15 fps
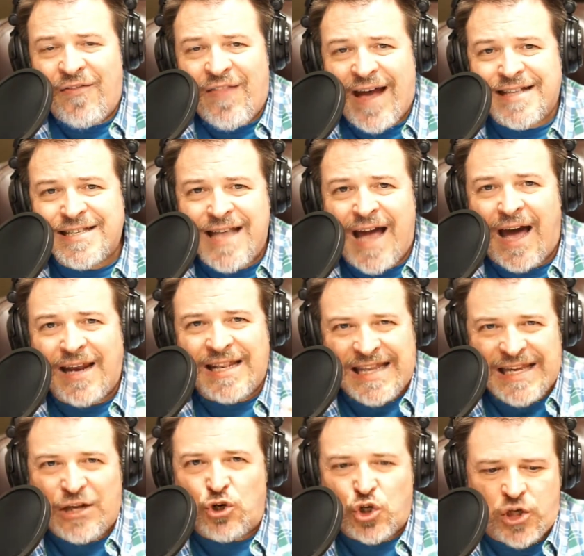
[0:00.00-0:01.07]
That's not
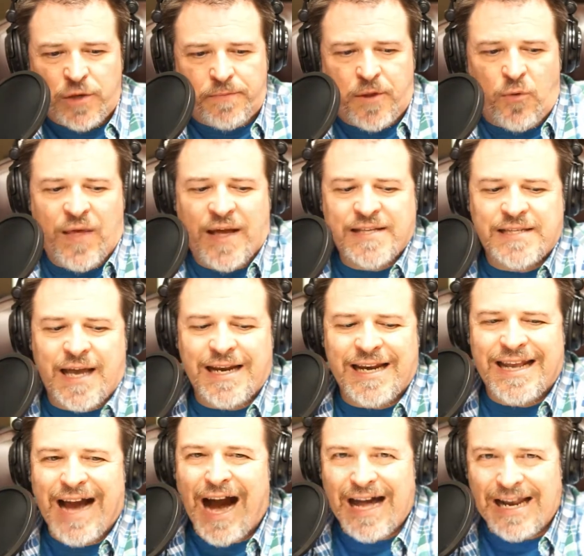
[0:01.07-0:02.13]
leadership, though. That's
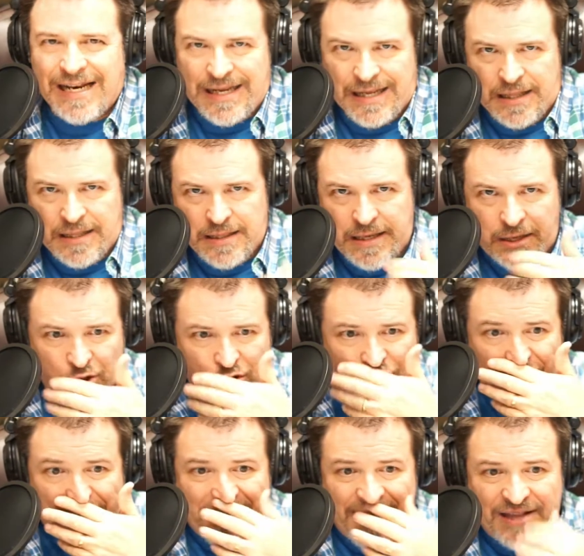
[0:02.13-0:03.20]
not godly leadership.